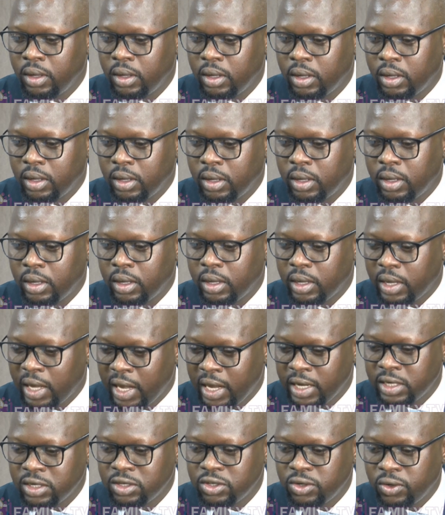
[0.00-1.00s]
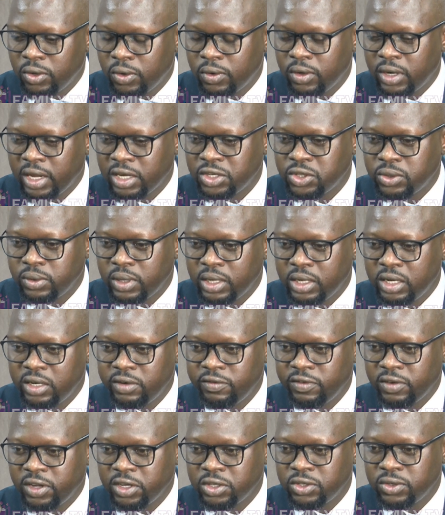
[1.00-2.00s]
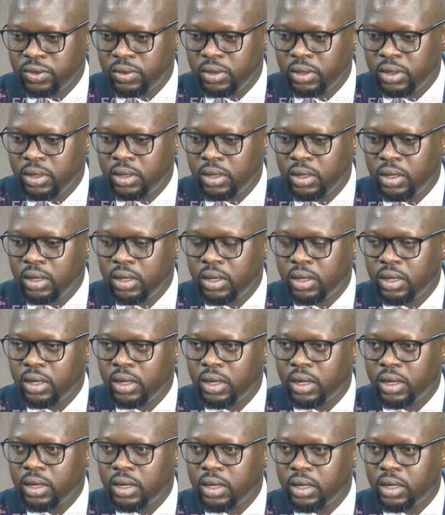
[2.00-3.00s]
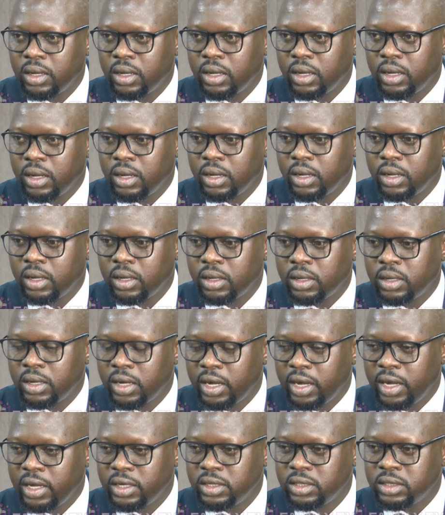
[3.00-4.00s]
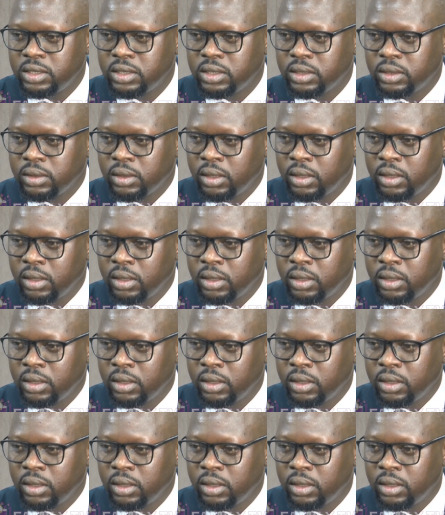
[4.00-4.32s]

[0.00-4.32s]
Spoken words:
and your national identification card,